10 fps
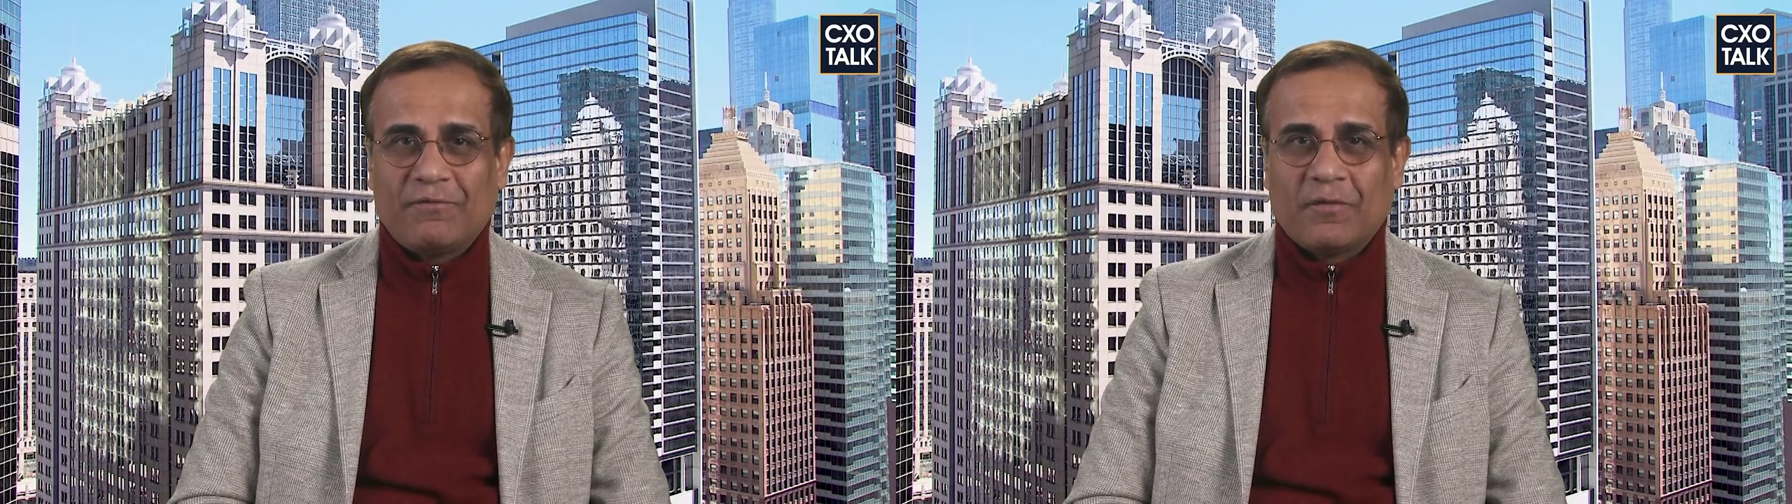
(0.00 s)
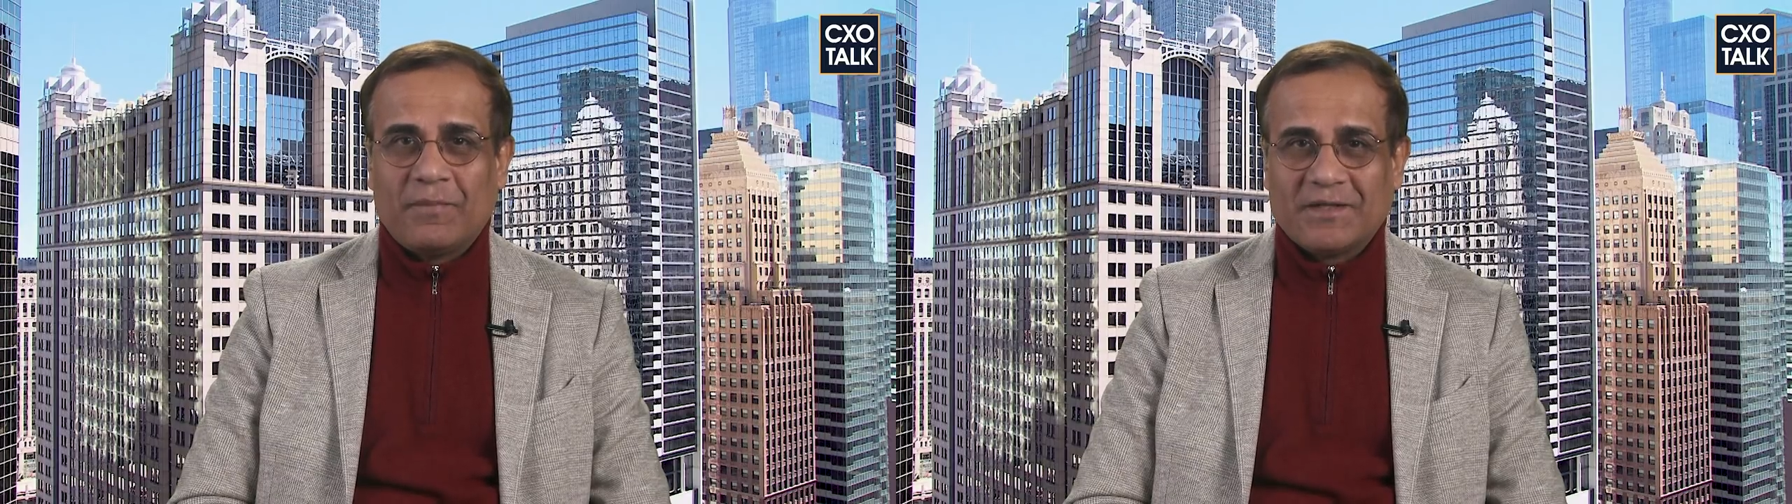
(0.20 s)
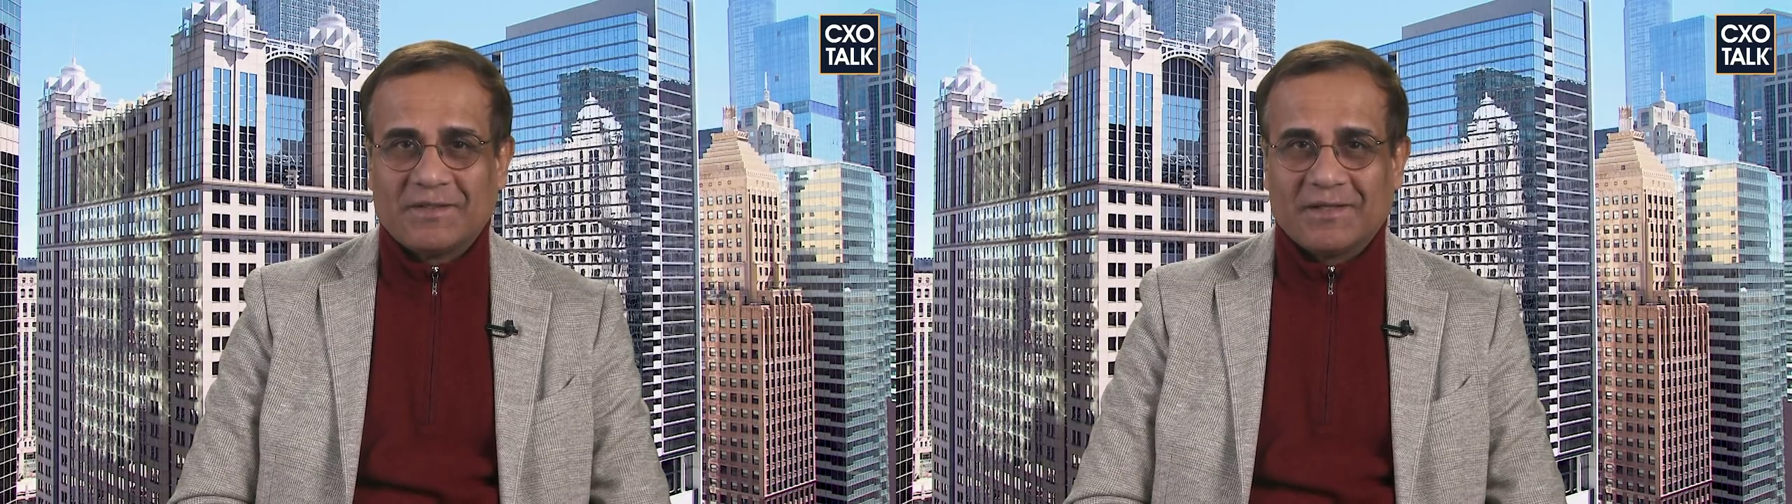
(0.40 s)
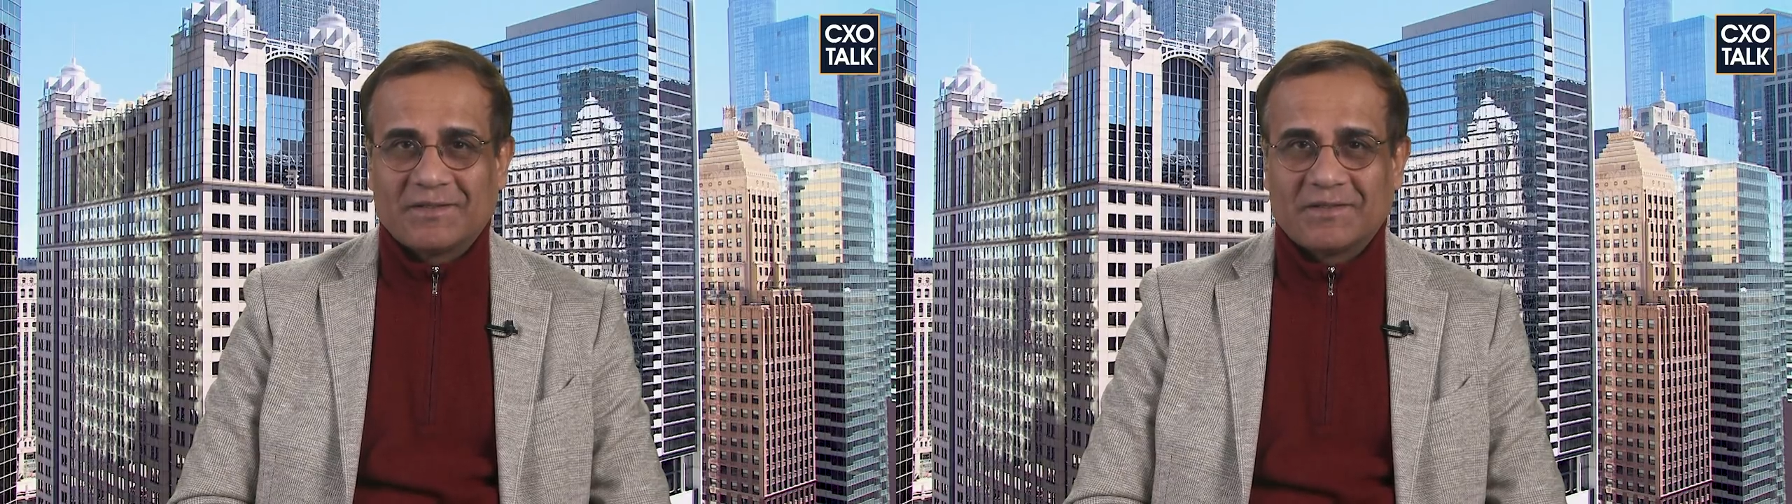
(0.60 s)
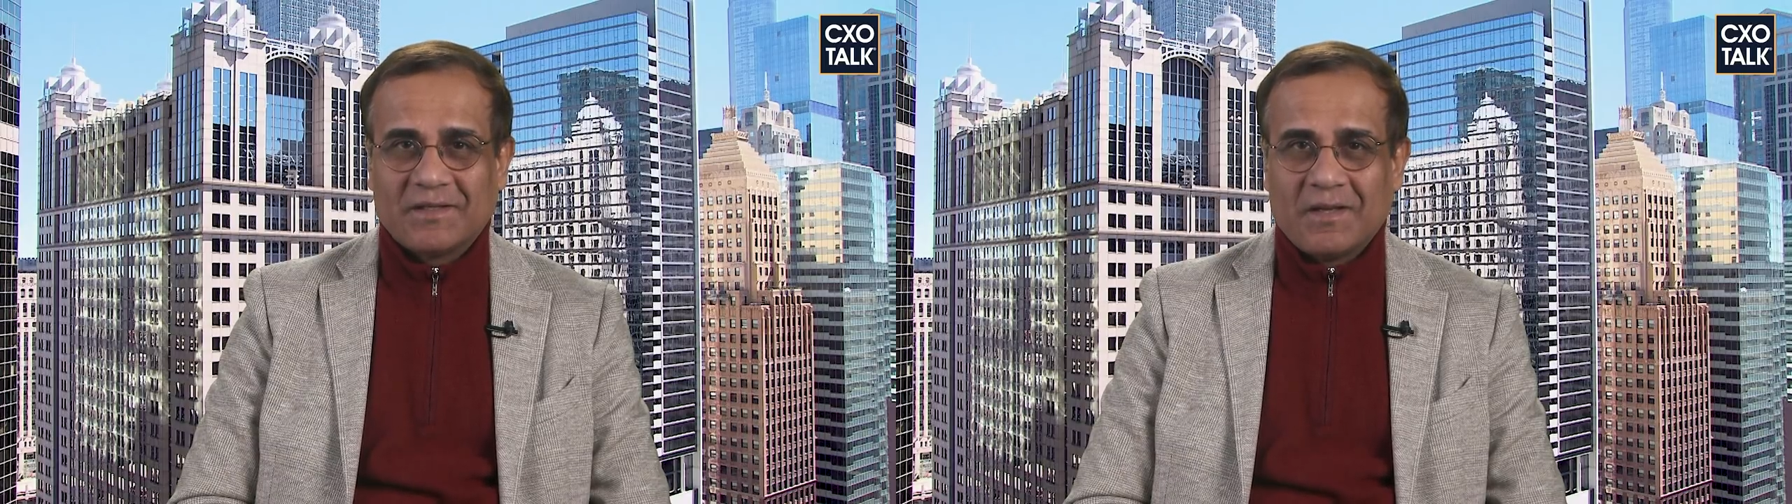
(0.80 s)
for
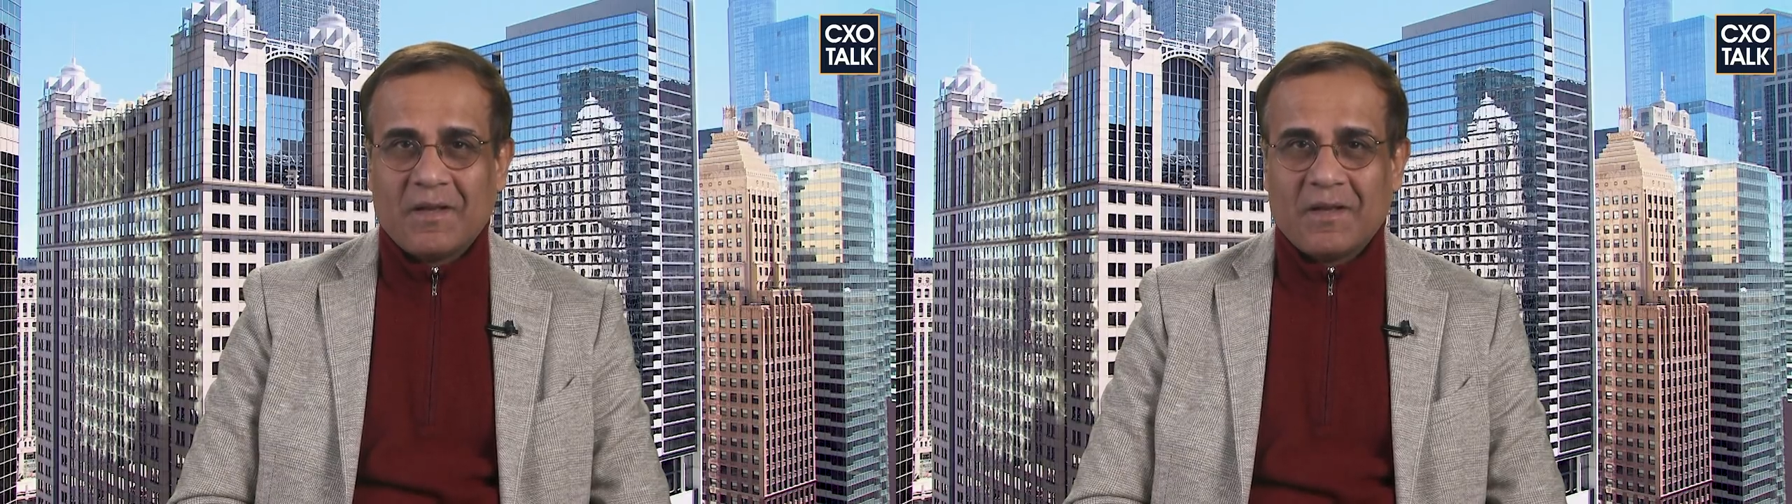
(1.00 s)
business.